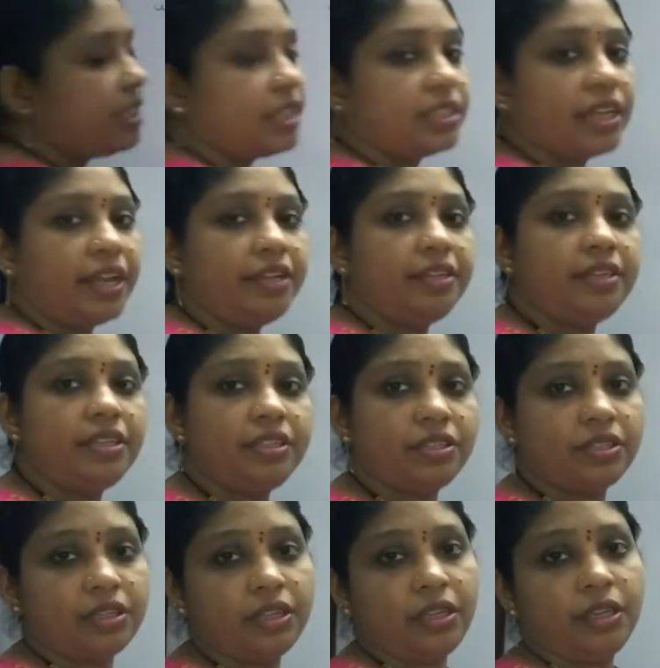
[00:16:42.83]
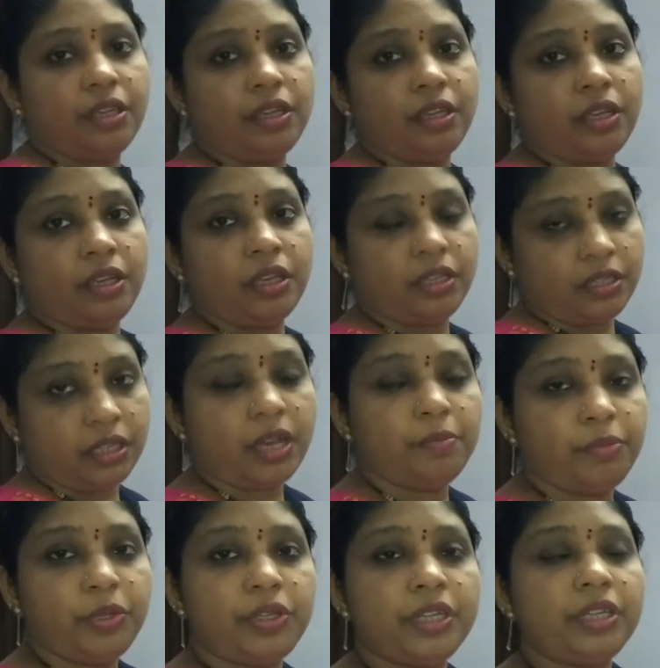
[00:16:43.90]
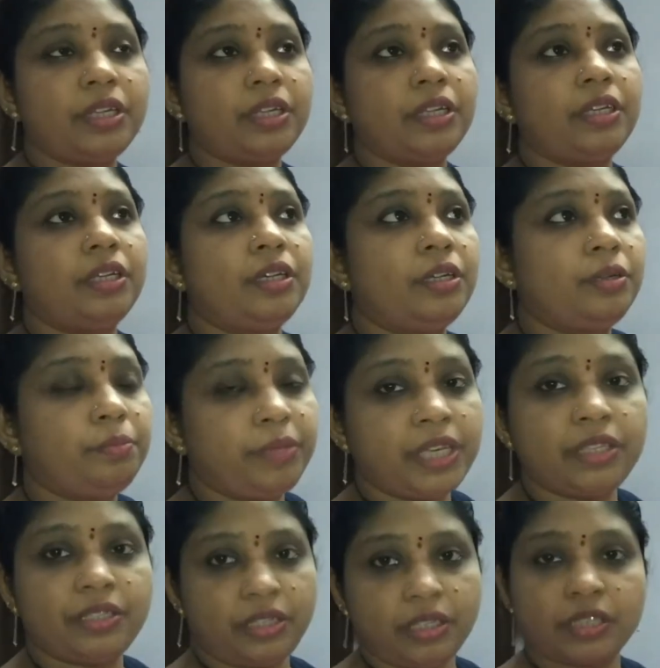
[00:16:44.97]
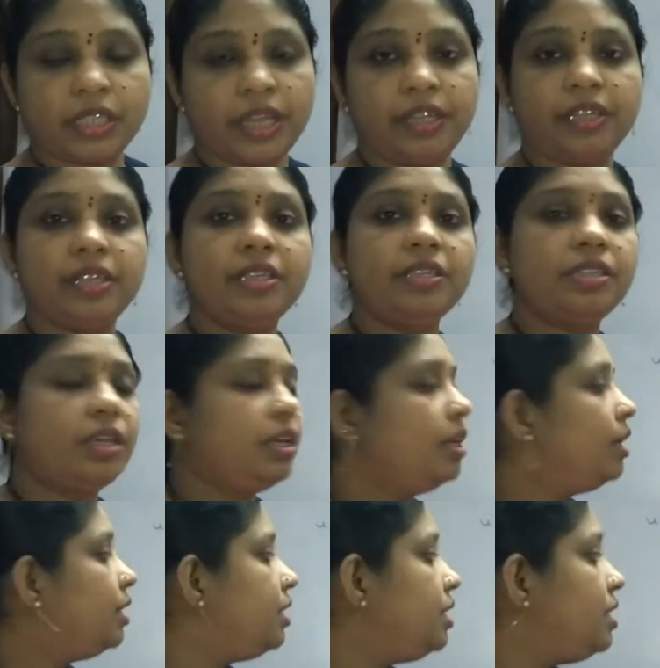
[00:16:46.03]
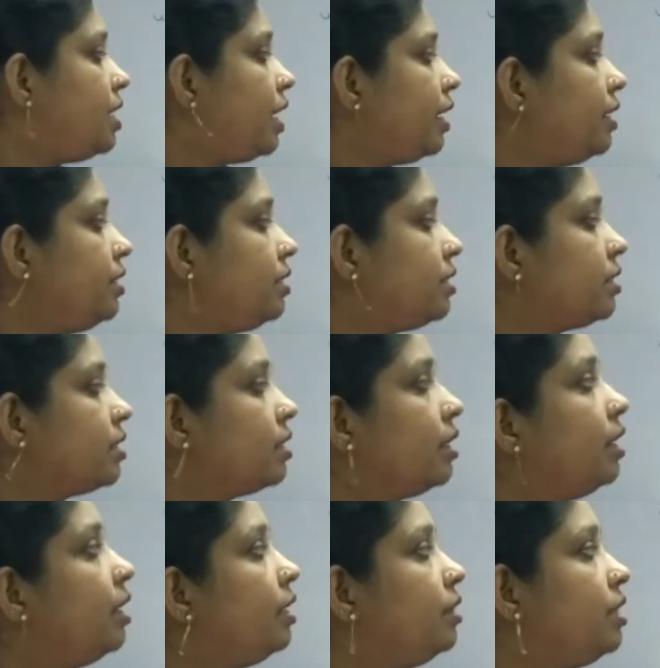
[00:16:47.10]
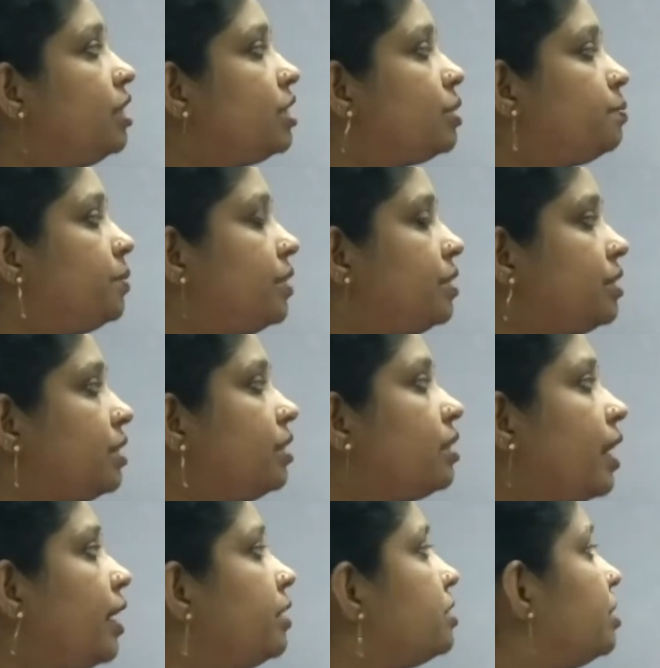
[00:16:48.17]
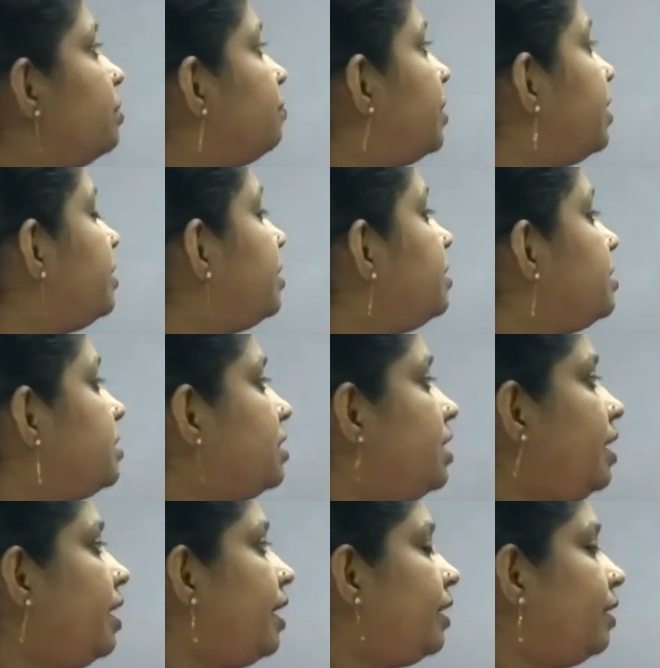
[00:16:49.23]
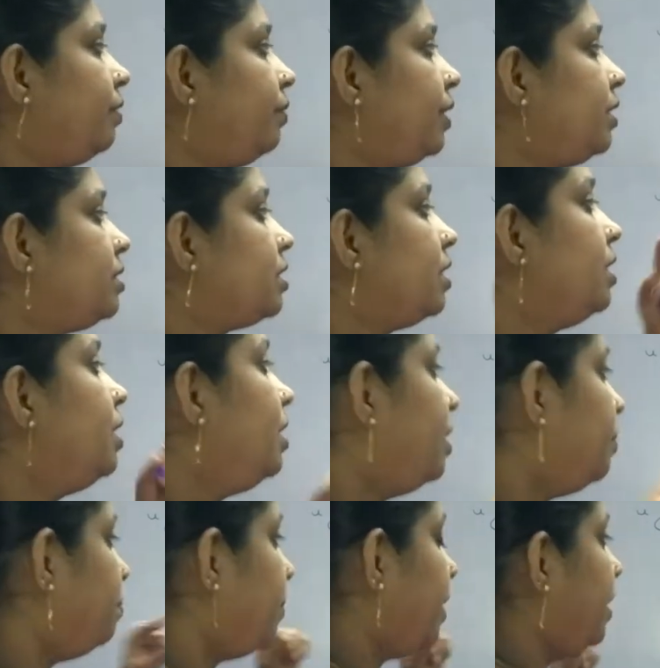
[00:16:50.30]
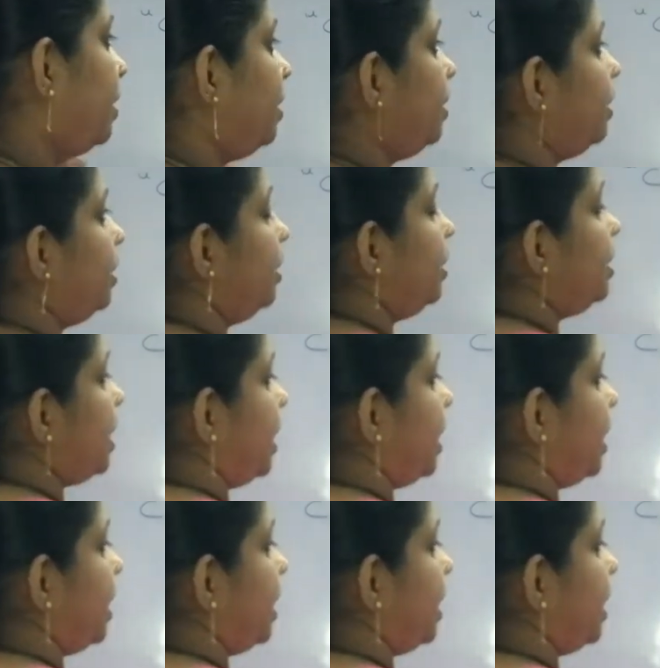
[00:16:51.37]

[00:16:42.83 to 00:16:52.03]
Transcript: is a scientist, a computer based scientist. This person has invented C language in